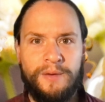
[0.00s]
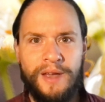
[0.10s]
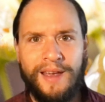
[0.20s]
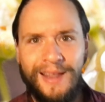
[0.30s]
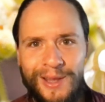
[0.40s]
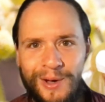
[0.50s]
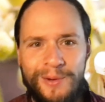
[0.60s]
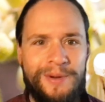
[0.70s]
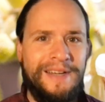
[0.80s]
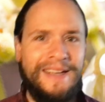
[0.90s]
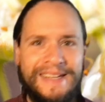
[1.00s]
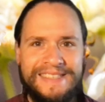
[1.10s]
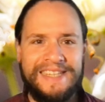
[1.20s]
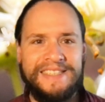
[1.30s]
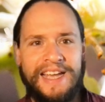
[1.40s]
Okay, hello
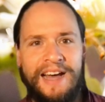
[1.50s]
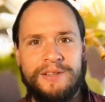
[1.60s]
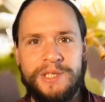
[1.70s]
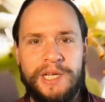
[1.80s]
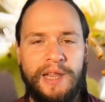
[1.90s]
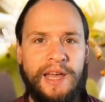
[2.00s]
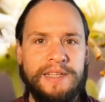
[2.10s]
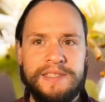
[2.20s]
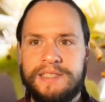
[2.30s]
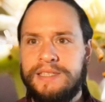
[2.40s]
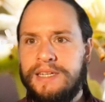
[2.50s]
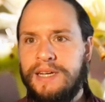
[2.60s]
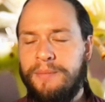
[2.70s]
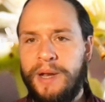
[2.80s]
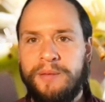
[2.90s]
insect ecology class.
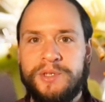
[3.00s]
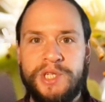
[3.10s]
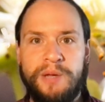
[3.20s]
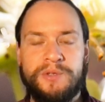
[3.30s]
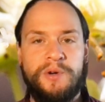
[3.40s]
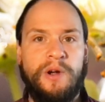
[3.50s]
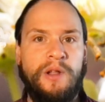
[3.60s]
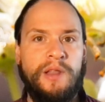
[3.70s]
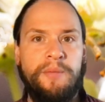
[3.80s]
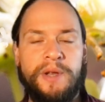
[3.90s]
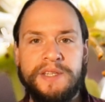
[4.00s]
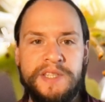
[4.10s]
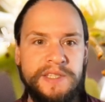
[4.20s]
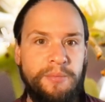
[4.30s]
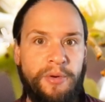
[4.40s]
Uh, my name is James Crall. I'm an
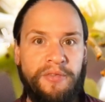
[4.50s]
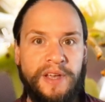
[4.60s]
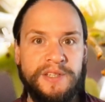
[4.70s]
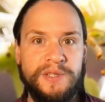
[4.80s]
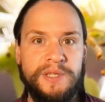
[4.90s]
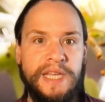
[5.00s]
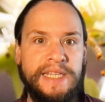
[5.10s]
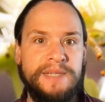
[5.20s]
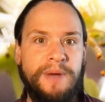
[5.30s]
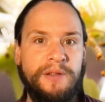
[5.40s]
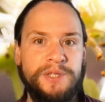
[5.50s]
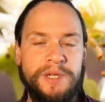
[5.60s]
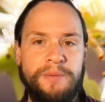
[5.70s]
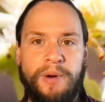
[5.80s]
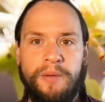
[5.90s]
assistant professor in the entomology
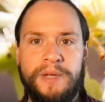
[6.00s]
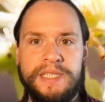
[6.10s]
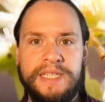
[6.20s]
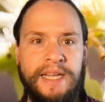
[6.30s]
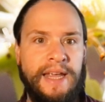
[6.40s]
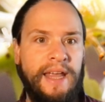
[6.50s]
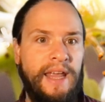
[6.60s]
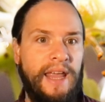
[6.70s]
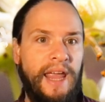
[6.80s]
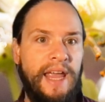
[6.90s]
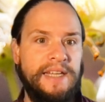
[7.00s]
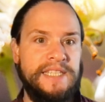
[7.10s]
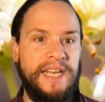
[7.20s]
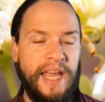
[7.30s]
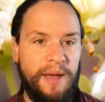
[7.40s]
department. And
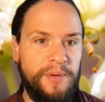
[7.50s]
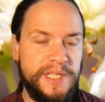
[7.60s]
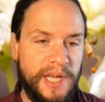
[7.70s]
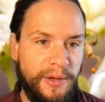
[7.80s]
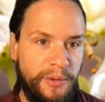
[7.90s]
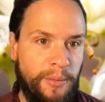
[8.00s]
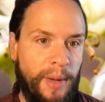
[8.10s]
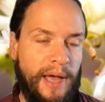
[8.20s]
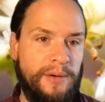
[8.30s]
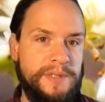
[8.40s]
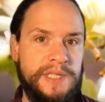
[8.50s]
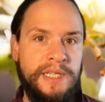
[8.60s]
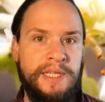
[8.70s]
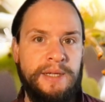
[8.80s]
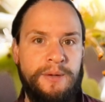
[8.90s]
today I'm going to tell you about
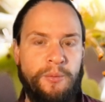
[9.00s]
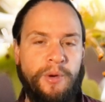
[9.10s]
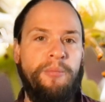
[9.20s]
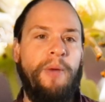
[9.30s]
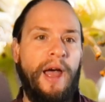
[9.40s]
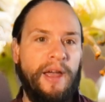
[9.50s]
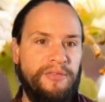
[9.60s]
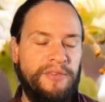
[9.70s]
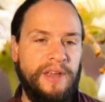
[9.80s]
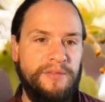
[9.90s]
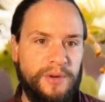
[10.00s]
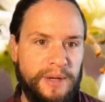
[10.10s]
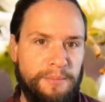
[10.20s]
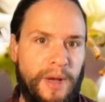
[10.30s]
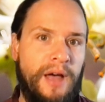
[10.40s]
one of my favorite
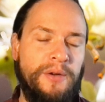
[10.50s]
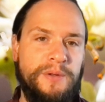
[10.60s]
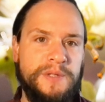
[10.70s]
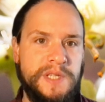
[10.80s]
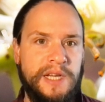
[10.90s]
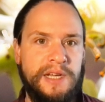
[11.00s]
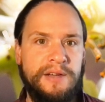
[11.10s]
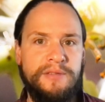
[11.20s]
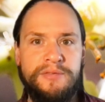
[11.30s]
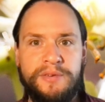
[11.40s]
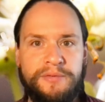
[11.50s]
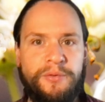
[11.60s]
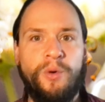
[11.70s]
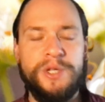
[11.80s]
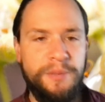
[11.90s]
models of
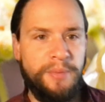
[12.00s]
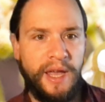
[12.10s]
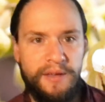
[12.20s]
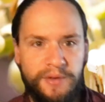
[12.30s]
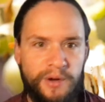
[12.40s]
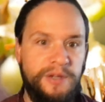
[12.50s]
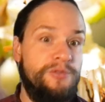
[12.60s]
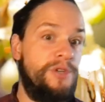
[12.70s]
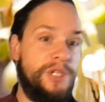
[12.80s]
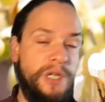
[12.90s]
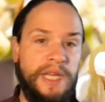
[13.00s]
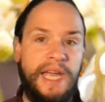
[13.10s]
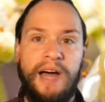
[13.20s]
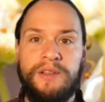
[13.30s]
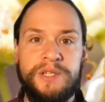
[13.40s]
foraging behavior and nutritional
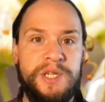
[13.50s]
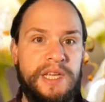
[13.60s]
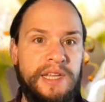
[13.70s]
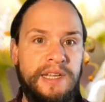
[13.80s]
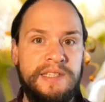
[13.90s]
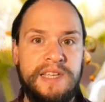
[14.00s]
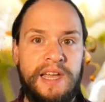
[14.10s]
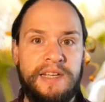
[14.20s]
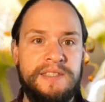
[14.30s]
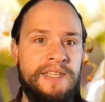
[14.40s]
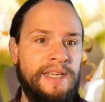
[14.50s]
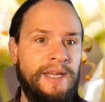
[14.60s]
ecology in insects,